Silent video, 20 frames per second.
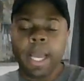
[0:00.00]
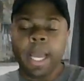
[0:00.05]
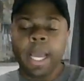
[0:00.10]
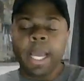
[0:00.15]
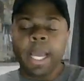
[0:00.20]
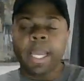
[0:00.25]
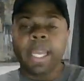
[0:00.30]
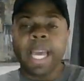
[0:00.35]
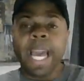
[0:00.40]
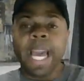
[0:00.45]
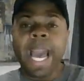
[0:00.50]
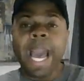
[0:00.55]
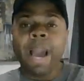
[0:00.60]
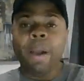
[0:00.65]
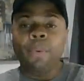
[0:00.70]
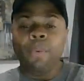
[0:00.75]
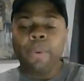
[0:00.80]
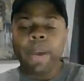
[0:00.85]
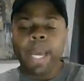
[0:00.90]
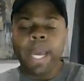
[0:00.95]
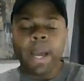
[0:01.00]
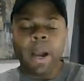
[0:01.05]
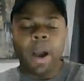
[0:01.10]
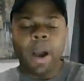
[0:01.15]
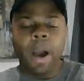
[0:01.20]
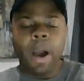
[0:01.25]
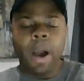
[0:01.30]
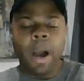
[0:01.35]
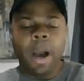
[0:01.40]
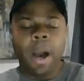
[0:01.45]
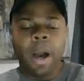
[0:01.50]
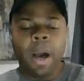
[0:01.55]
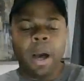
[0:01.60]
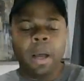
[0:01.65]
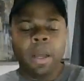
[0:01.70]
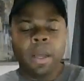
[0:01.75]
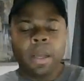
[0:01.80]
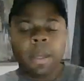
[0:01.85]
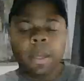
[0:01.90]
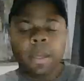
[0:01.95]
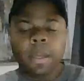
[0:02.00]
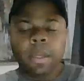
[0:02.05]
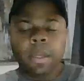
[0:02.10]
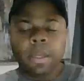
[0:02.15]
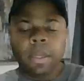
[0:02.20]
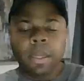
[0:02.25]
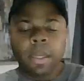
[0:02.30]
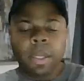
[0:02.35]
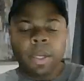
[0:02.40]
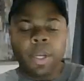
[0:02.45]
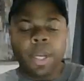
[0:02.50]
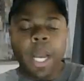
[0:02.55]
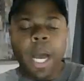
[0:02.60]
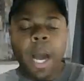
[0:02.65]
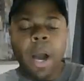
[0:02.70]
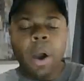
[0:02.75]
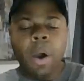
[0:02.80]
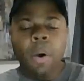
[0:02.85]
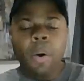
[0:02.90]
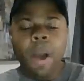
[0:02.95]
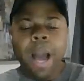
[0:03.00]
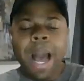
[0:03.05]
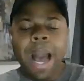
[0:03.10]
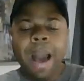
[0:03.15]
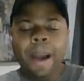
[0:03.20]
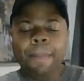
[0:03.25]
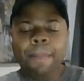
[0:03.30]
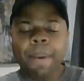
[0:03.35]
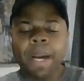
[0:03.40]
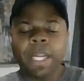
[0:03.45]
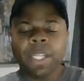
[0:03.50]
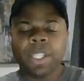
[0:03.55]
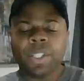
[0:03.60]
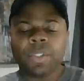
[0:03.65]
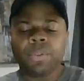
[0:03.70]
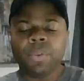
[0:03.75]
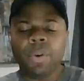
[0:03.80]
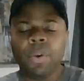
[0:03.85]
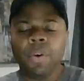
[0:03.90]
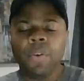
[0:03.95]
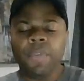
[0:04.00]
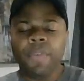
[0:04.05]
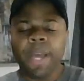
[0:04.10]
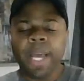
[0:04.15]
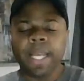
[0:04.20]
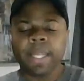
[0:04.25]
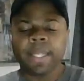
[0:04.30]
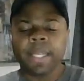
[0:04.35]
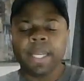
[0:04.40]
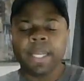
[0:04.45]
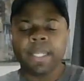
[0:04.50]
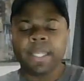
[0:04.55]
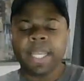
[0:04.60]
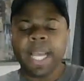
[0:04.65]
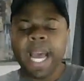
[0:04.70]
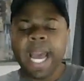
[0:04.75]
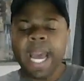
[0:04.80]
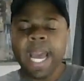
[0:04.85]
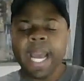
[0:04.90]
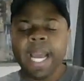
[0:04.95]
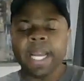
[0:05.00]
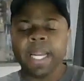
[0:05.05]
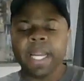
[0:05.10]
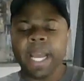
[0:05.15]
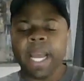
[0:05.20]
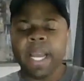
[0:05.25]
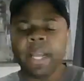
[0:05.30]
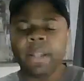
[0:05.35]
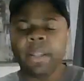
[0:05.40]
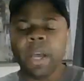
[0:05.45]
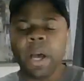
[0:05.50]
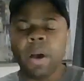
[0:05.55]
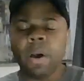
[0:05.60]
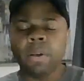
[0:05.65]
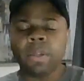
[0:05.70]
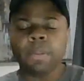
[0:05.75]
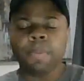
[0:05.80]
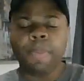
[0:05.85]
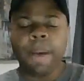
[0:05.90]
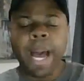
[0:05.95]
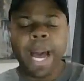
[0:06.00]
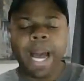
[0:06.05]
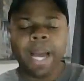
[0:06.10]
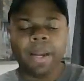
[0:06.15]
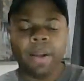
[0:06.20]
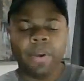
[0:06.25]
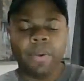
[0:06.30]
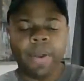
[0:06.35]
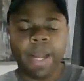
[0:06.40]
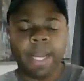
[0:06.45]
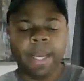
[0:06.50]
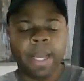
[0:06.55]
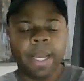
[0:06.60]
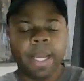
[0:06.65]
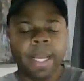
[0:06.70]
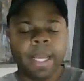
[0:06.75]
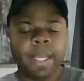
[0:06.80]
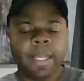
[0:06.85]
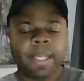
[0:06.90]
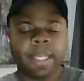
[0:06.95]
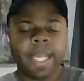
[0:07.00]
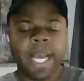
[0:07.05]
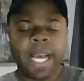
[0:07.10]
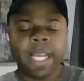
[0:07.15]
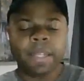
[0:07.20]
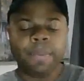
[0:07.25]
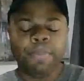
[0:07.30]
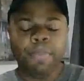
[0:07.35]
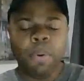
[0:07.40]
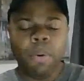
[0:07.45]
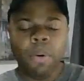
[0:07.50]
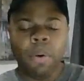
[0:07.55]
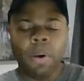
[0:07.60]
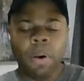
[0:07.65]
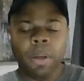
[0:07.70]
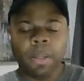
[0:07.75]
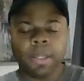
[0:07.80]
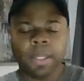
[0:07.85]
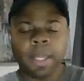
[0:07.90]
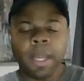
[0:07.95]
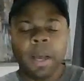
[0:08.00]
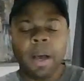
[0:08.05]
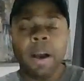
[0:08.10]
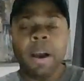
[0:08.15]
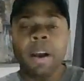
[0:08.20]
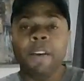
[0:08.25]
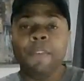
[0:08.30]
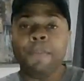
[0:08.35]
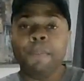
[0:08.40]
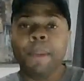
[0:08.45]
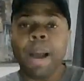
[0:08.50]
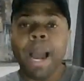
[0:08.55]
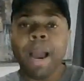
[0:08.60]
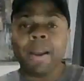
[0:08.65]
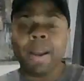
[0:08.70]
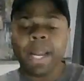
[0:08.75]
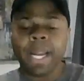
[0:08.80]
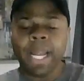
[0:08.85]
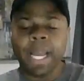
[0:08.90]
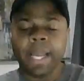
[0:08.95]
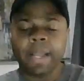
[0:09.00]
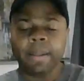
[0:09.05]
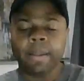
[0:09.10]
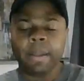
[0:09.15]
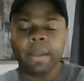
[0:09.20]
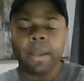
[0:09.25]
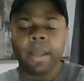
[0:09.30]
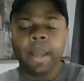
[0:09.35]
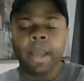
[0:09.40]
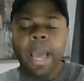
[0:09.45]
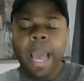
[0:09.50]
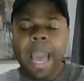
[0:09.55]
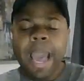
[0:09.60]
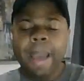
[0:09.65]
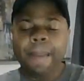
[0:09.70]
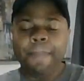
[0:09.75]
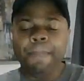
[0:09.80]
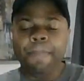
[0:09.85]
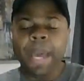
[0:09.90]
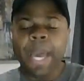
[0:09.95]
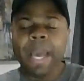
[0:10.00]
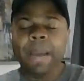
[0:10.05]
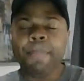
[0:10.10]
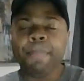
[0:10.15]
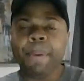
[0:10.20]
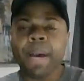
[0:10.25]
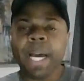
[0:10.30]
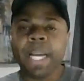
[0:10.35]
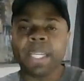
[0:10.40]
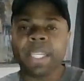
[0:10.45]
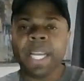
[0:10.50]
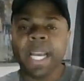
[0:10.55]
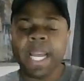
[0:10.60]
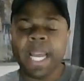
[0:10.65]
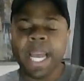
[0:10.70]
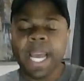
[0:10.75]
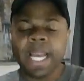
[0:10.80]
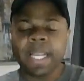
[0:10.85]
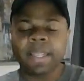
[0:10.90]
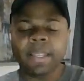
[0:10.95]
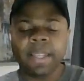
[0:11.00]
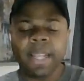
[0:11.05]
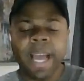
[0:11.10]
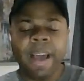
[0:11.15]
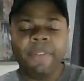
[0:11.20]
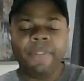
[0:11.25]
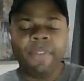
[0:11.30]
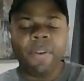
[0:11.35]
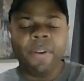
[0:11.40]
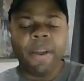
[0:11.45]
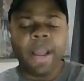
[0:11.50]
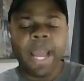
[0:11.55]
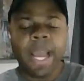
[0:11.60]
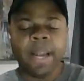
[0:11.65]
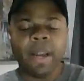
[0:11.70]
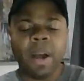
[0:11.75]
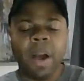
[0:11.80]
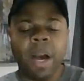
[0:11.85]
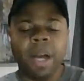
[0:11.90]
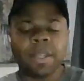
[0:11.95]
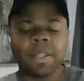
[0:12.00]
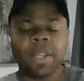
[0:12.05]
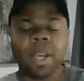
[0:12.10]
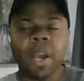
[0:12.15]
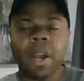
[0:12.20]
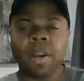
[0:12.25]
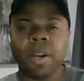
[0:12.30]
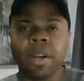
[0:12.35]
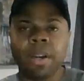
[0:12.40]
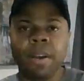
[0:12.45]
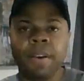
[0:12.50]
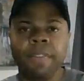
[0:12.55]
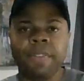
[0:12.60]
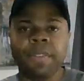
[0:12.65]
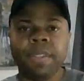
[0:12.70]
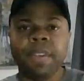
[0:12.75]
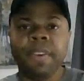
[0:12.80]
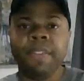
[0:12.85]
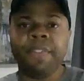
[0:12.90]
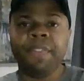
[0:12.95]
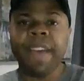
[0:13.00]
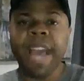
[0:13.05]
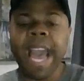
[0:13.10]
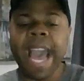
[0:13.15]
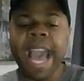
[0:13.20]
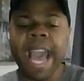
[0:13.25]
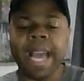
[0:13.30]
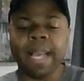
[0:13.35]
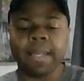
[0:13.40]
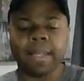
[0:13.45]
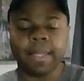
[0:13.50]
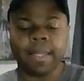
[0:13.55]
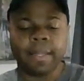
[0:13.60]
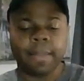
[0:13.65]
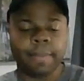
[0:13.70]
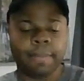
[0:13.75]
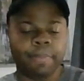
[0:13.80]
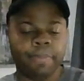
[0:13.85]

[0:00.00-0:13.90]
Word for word: Yet we all know how much truth is contained in those pondering cesspools of marketing. A big budget is never an alternative to facts.